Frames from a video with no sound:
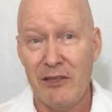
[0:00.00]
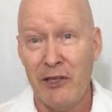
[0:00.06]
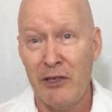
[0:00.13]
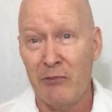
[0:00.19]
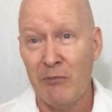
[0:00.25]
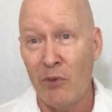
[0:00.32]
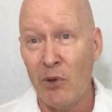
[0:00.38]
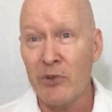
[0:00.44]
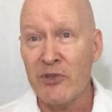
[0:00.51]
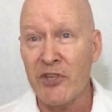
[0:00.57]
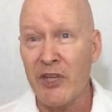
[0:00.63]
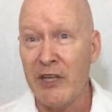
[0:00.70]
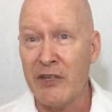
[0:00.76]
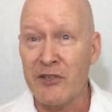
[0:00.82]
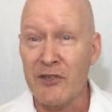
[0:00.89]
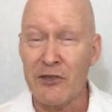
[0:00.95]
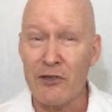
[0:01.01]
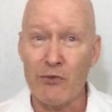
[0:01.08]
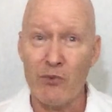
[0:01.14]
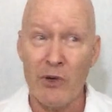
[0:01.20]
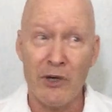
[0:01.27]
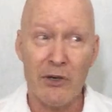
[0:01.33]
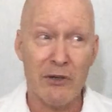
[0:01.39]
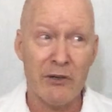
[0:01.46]
in most cases
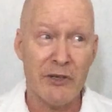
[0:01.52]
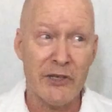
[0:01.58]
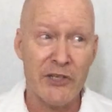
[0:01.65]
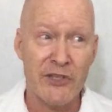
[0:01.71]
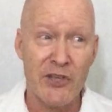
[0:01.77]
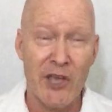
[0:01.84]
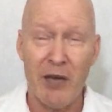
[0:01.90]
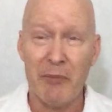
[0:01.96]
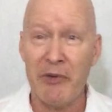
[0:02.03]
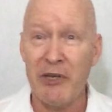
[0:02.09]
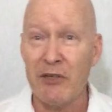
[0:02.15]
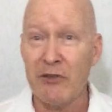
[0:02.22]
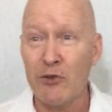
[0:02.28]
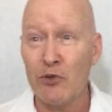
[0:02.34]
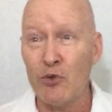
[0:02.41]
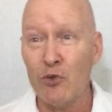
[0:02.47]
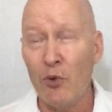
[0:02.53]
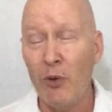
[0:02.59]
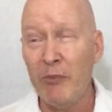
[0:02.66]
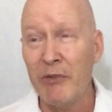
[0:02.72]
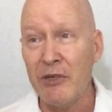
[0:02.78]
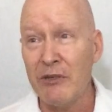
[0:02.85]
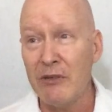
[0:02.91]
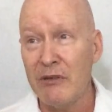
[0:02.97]
where it's happening to a
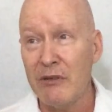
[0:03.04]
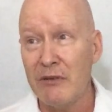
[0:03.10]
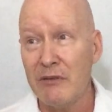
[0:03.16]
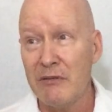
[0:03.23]
woman,